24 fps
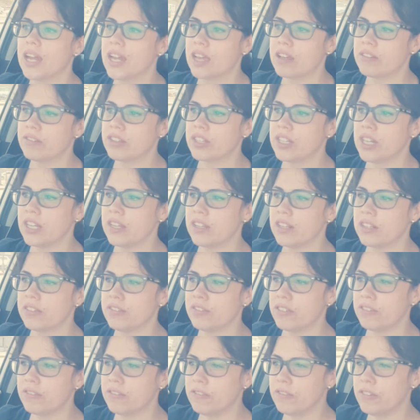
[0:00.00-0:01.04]
have a negative
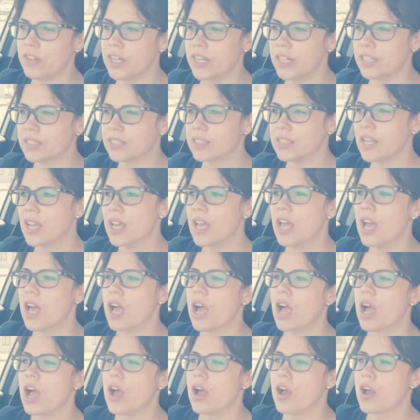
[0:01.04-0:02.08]
effect,
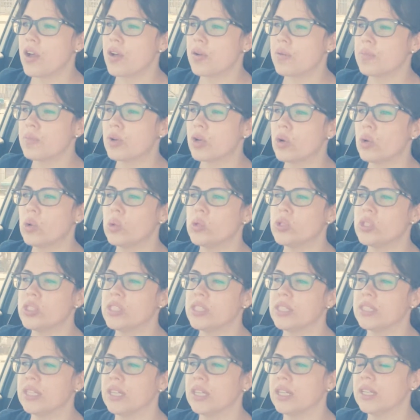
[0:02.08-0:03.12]

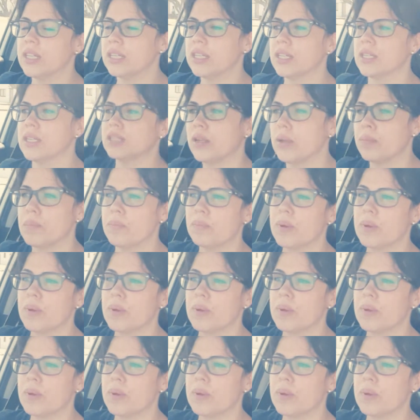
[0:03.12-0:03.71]
causing a